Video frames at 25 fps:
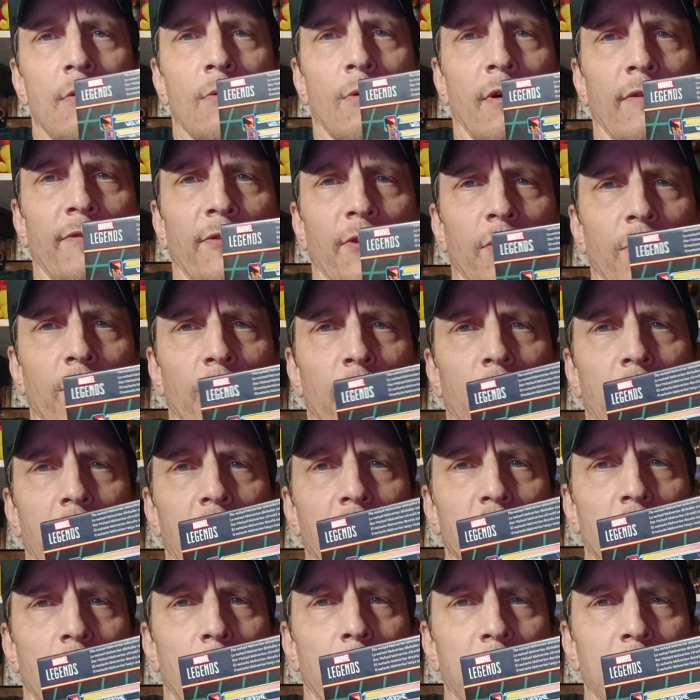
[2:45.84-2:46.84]
or if they're doing
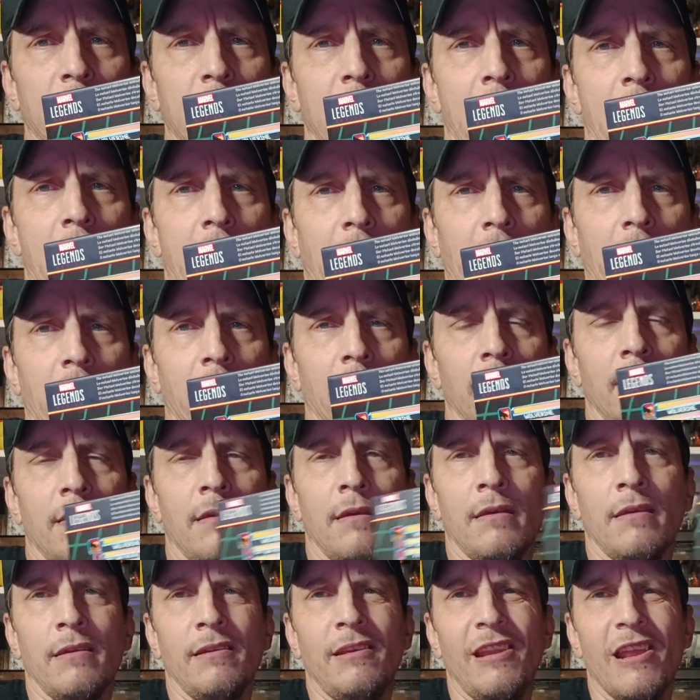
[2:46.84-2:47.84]
a jump attack,
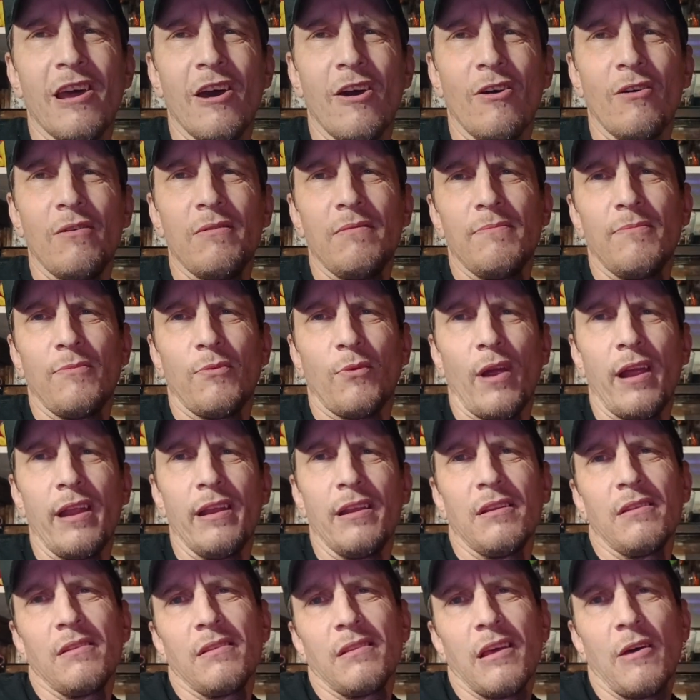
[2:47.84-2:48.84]
you know,
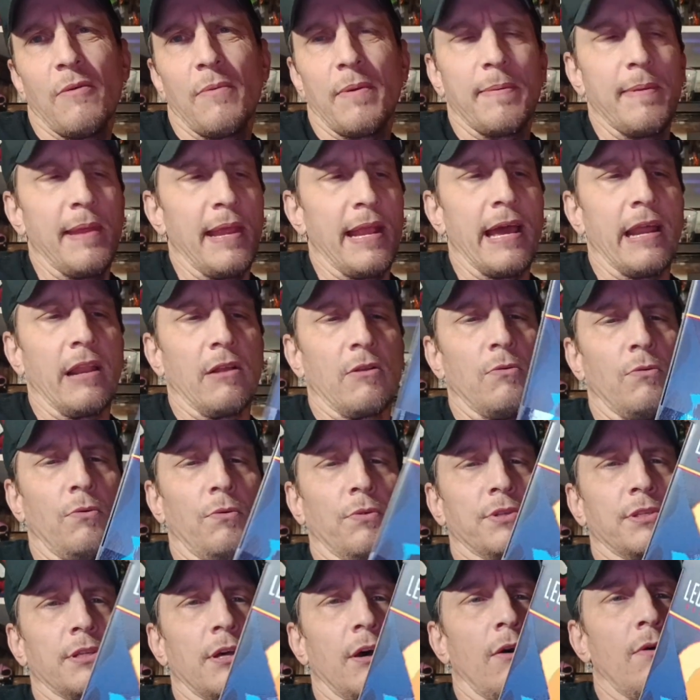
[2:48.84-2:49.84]
right? That would be kind of
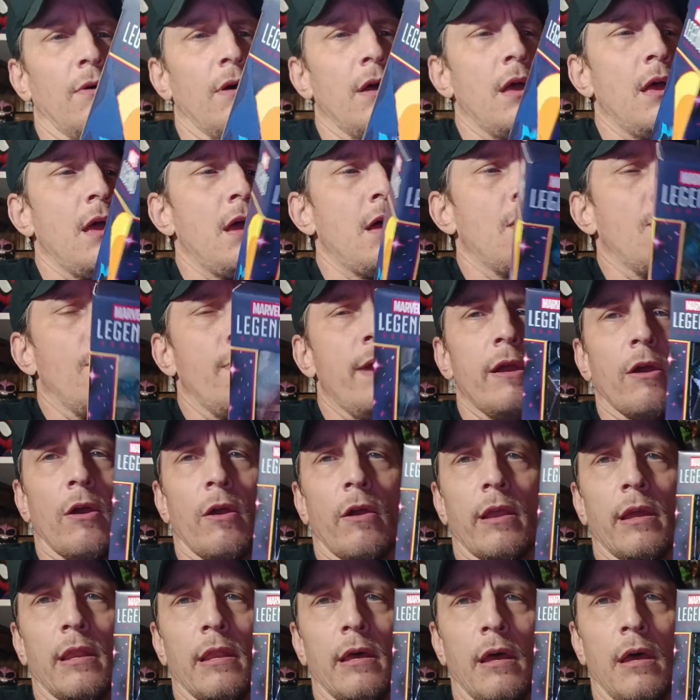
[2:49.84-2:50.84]
cool. So we
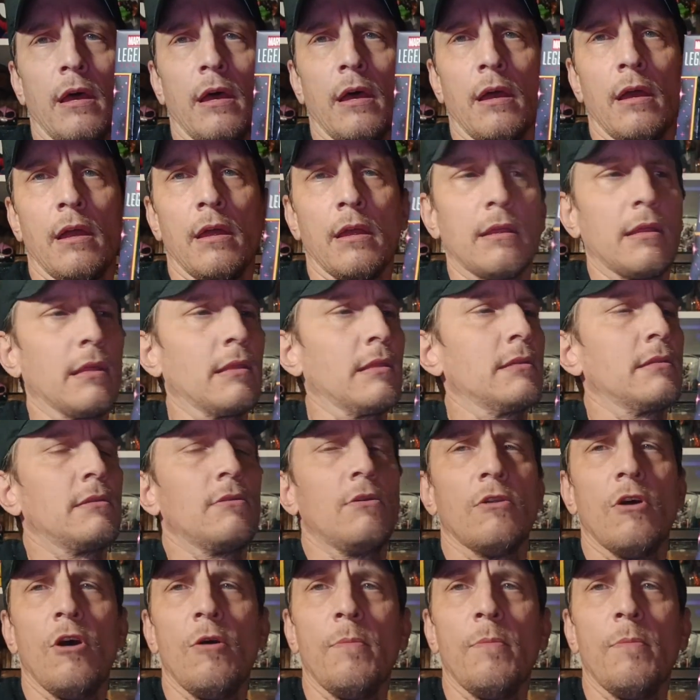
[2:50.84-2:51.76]
are gonna get this dude